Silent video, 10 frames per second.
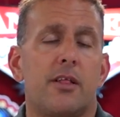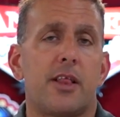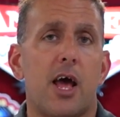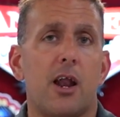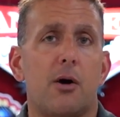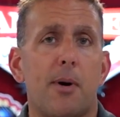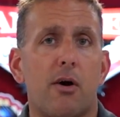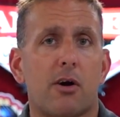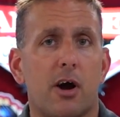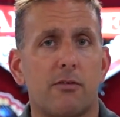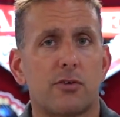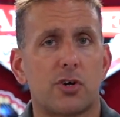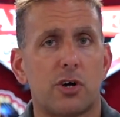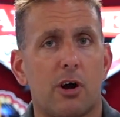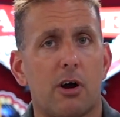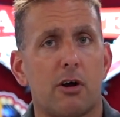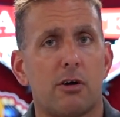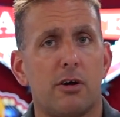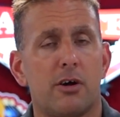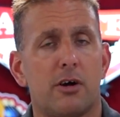That about covers
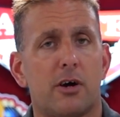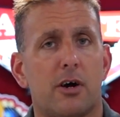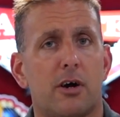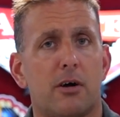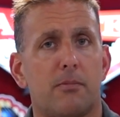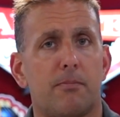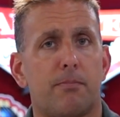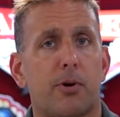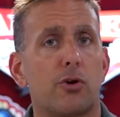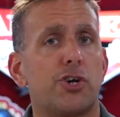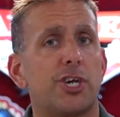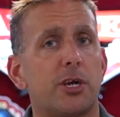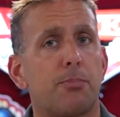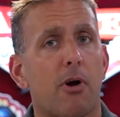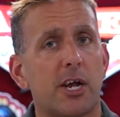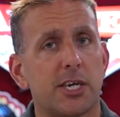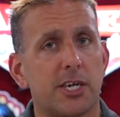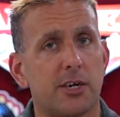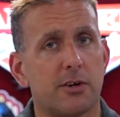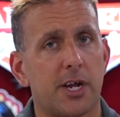our uh, purchasing process
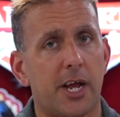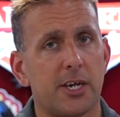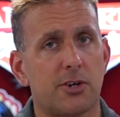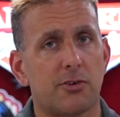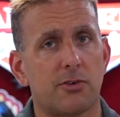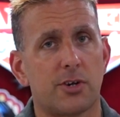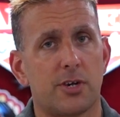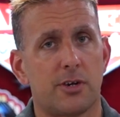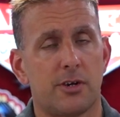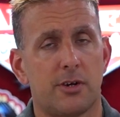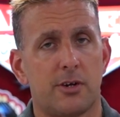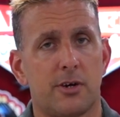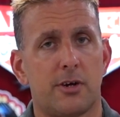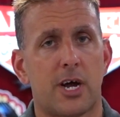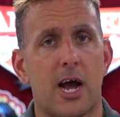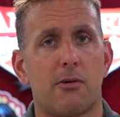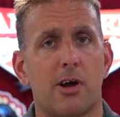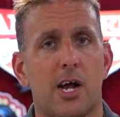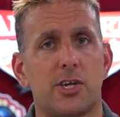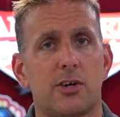here at Hankster's Hot
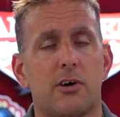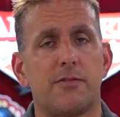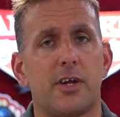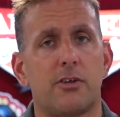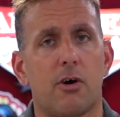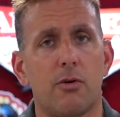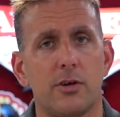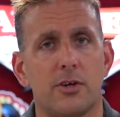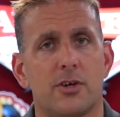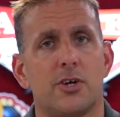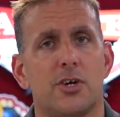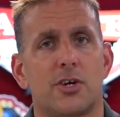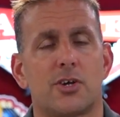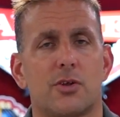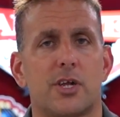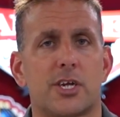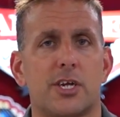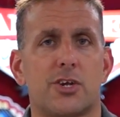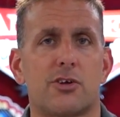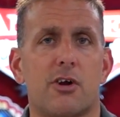Rods of Daytona. So let's
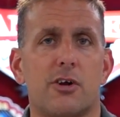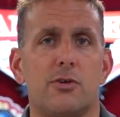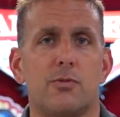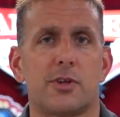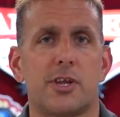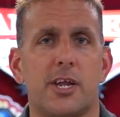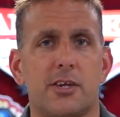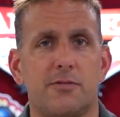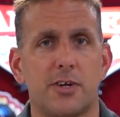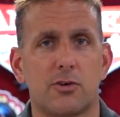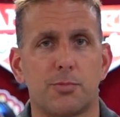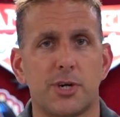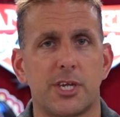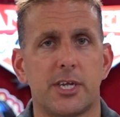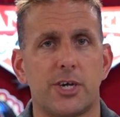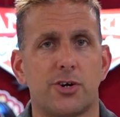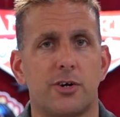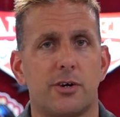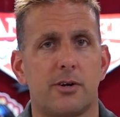get started with today's vehicle presentation.